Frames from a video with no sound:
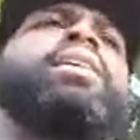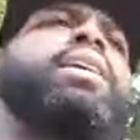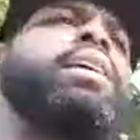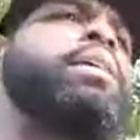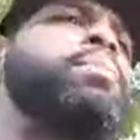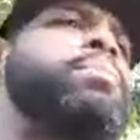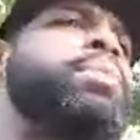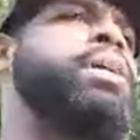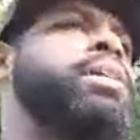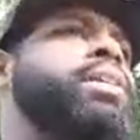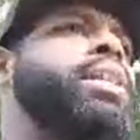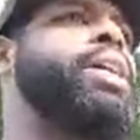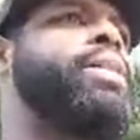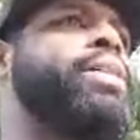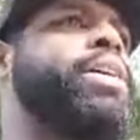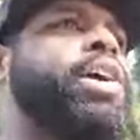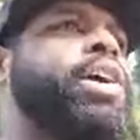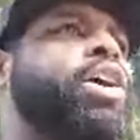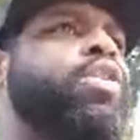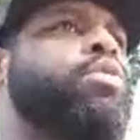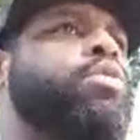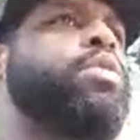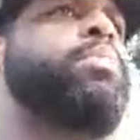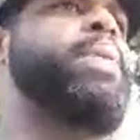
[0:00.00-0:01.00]
He beat Larry
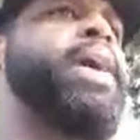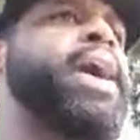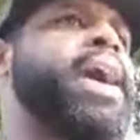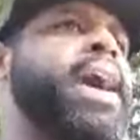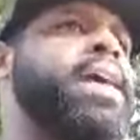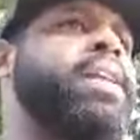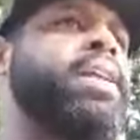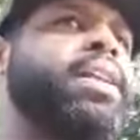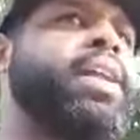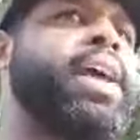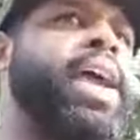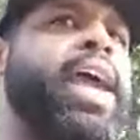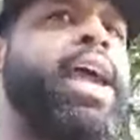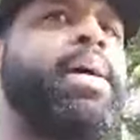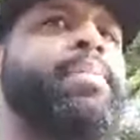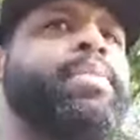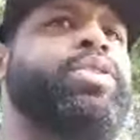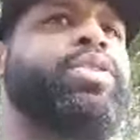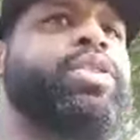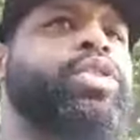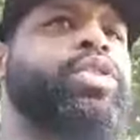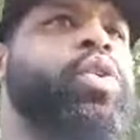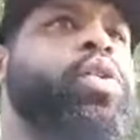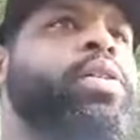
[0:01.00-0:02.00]
Holmes bad in the
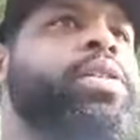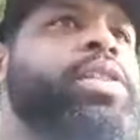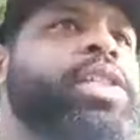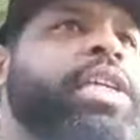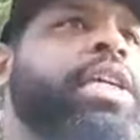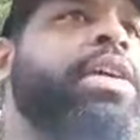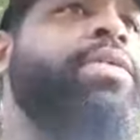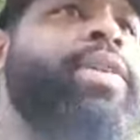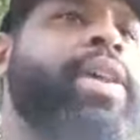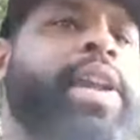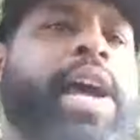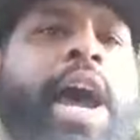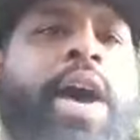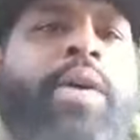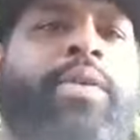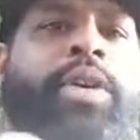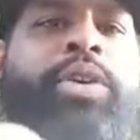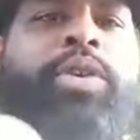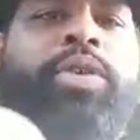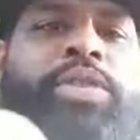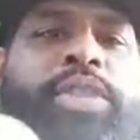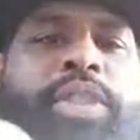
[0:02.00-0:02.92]
amateurs on TV, and Howard